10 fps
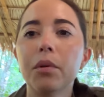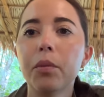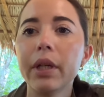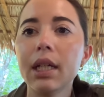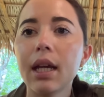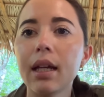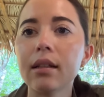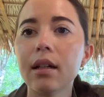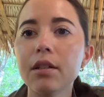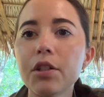We ate
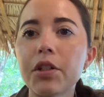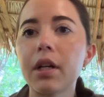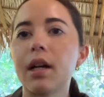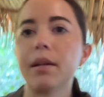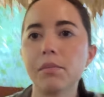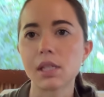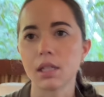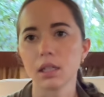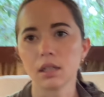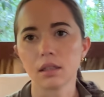lunch. I'm
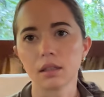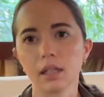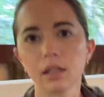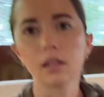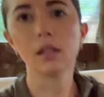sitting in like